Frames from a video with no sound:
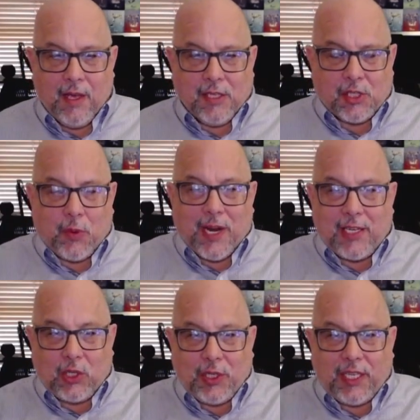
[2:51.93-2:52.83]
So when I
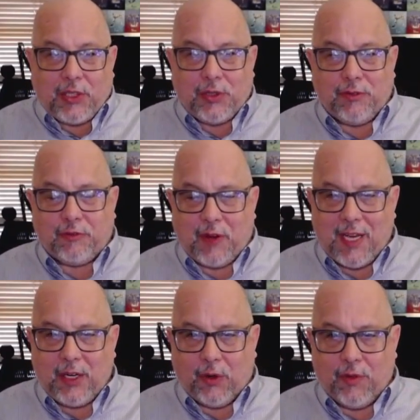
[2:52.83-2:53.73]
look at Nun
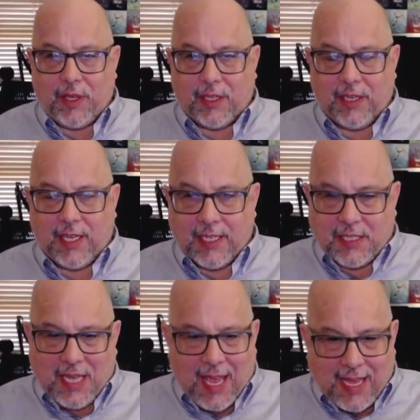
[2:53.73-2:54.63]
Final, then it
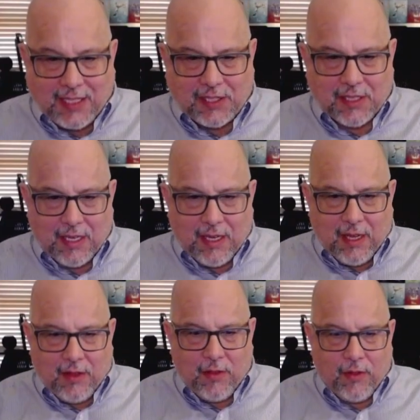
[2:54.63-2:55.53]
takes
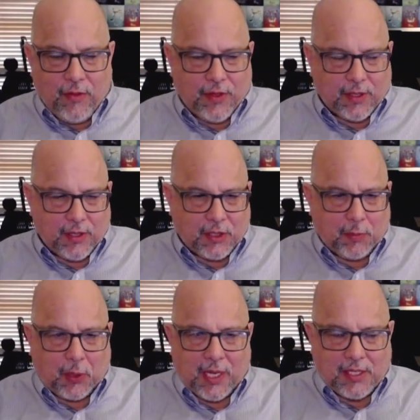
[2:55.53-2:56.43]
the the
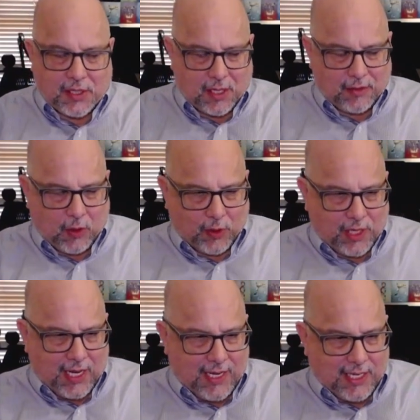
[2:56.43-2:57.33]
place of or
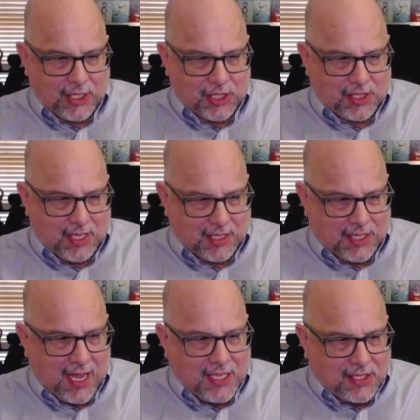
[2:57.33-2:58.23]
it, it, it just it
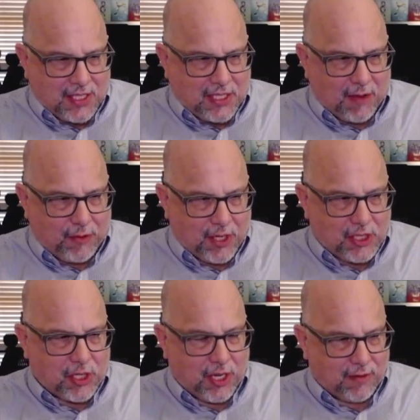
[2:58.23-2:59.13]
takes the
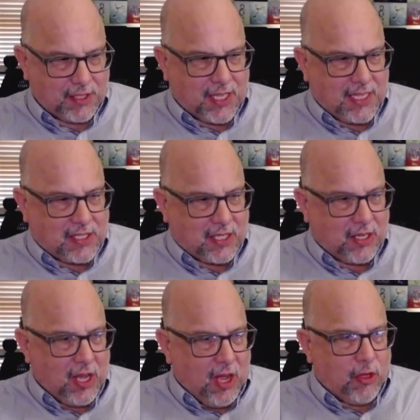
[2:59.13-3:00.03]
definition of it takes the
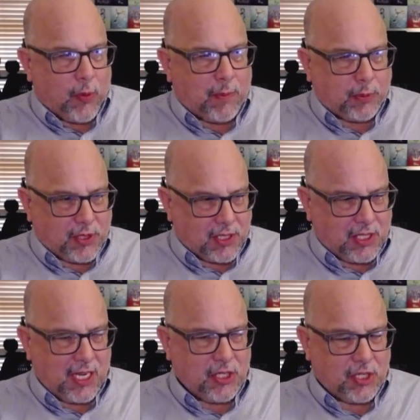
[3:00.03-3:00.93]
the
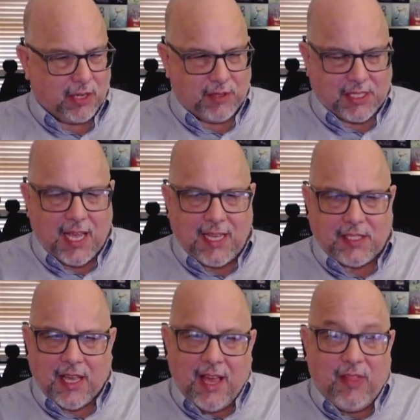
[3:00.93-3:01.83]
representation of it takes
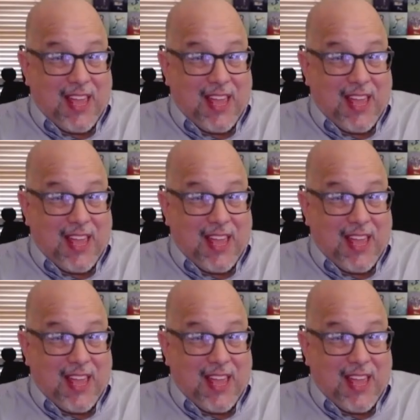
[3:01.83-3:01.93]
the